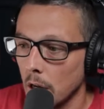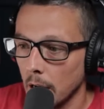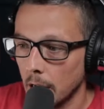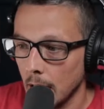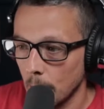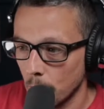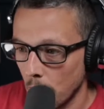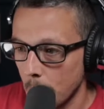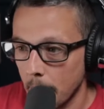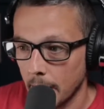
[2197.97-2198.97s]
it came
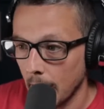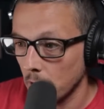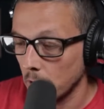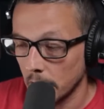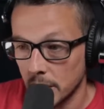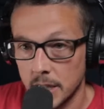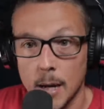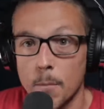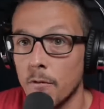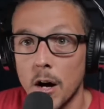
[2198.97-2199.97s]
right back out, like the
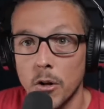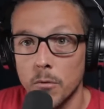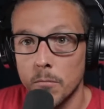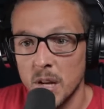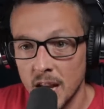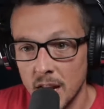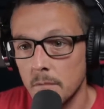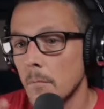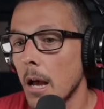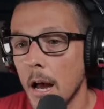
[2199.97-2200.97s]
same volume,
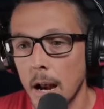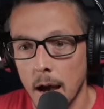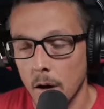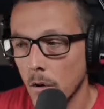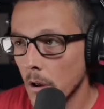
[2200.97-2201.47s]
in and out.